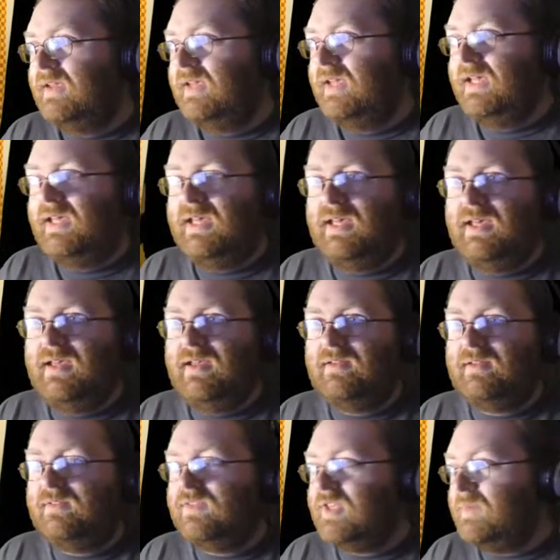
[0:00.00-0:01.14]
And
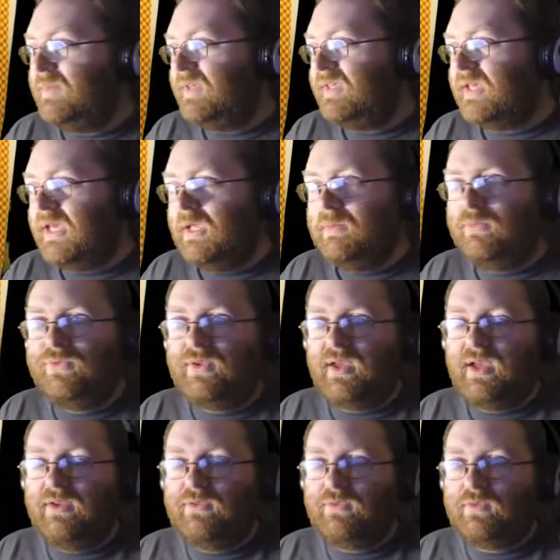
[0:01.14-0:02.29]
DB Games
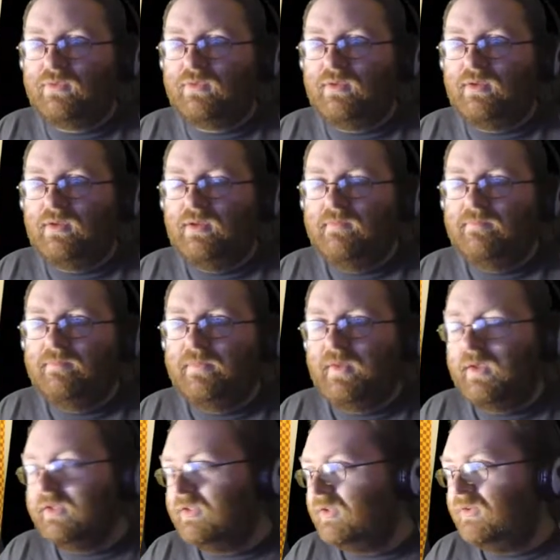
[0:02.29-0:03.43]
asks, oh,
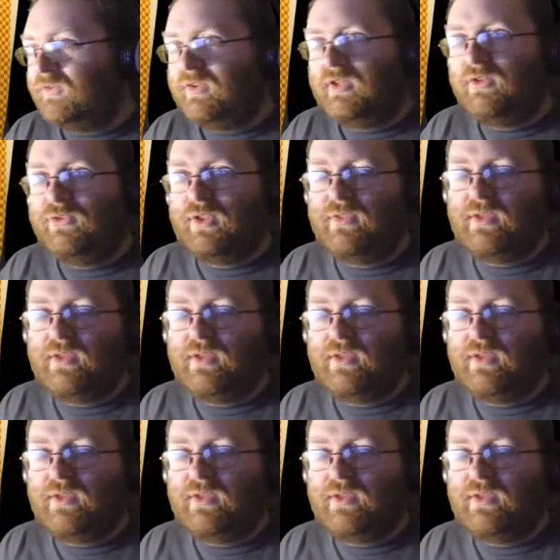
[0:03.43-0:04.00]
you didn't say